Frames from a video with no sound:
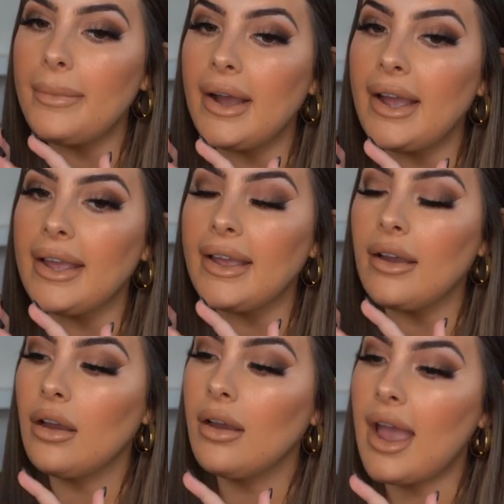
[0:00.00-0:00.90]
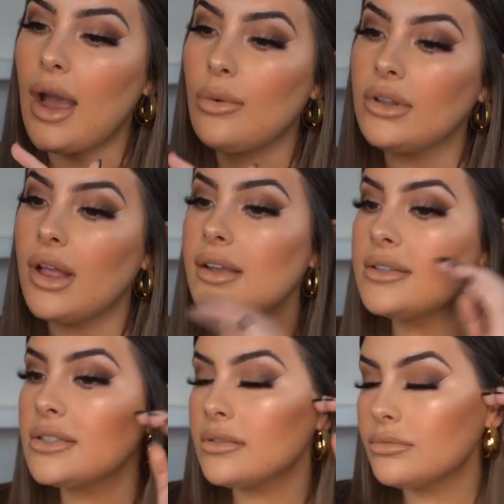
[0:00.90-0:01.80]
by
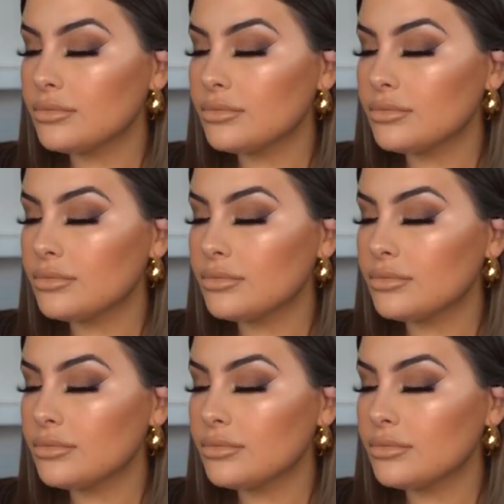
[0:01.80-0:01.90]
Hourglass.